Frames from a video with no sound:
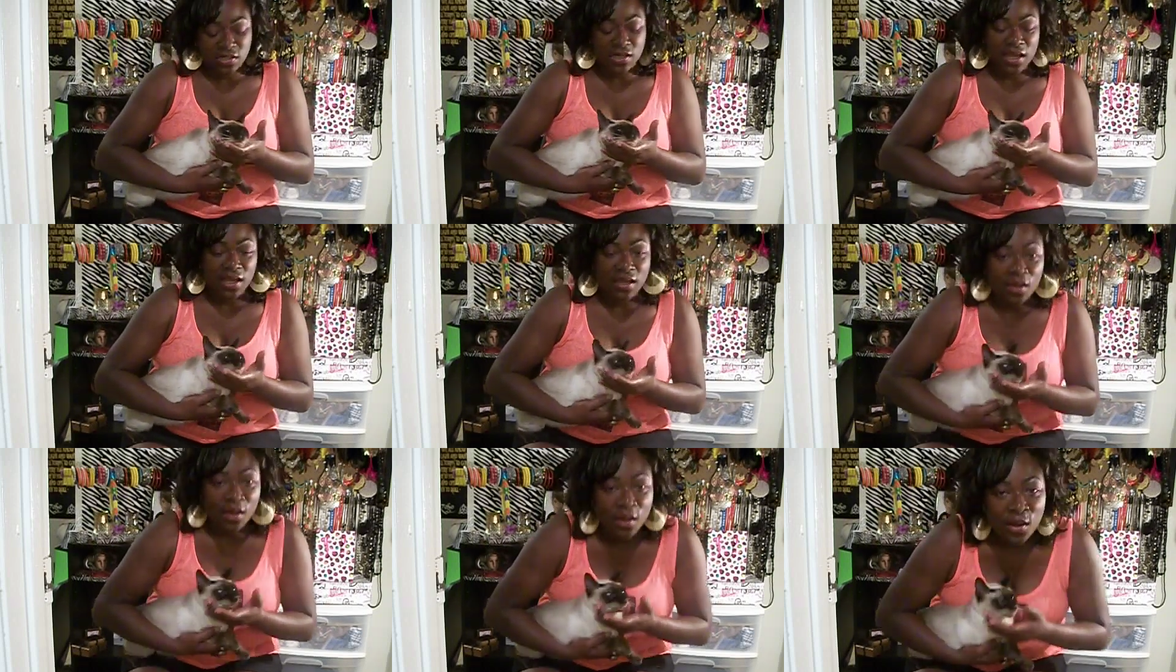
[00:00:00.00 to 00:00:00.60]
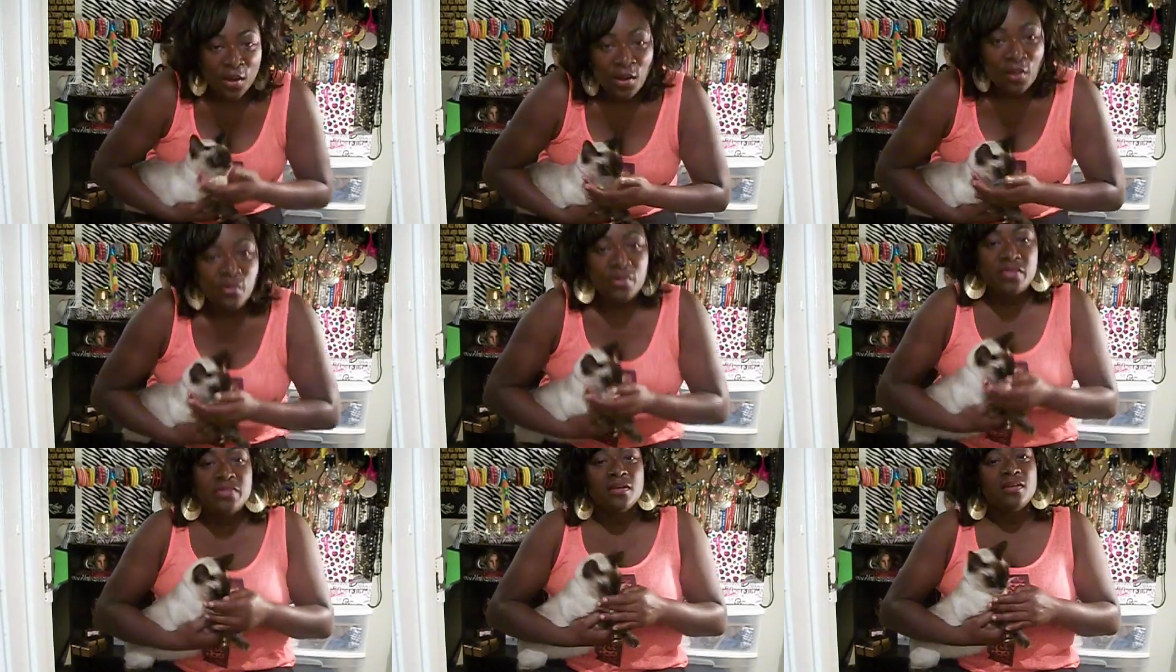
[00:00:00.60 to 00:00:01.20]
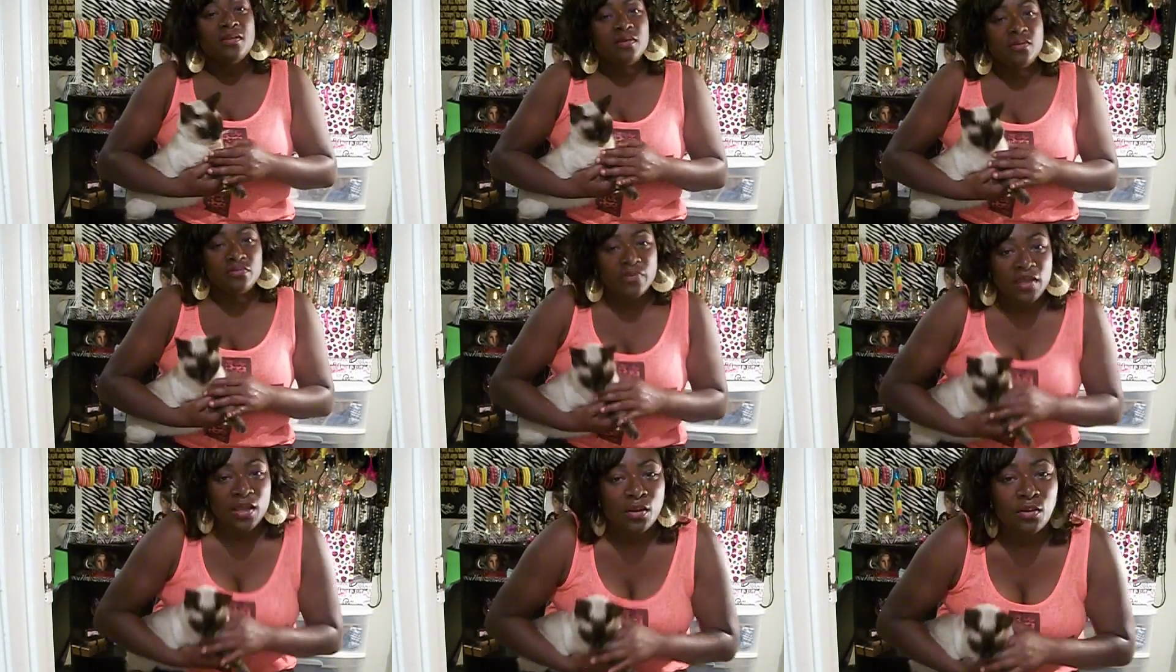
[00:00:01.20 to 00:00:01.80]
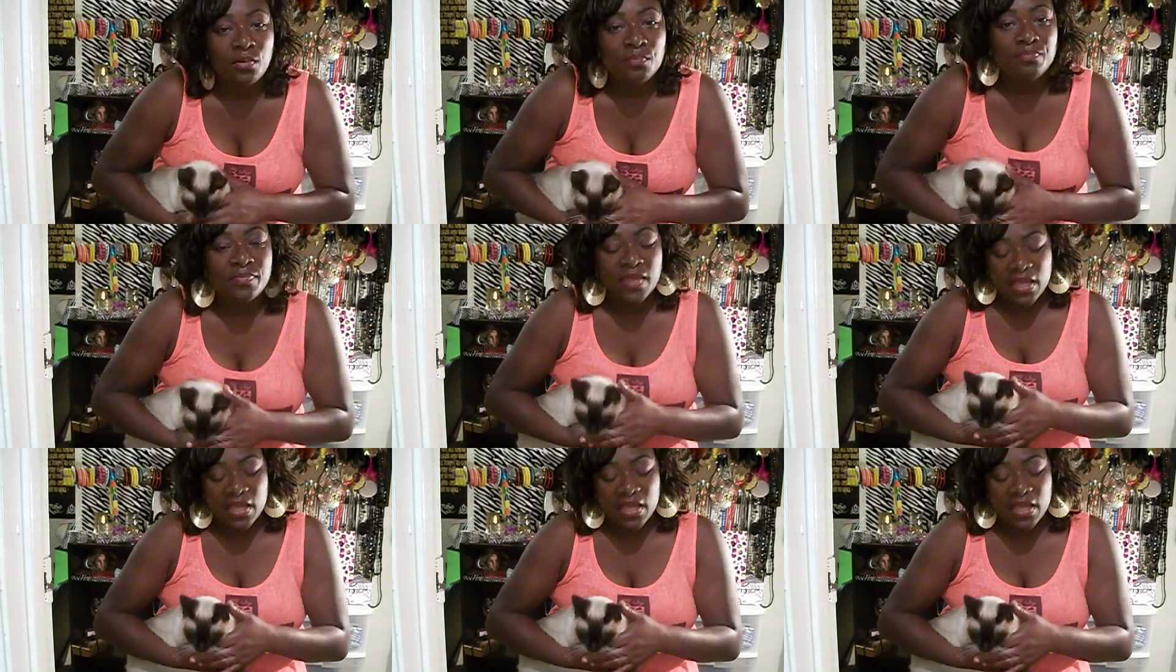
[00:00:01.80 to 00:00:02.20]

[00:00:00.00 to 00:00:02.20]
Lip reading: today with another video.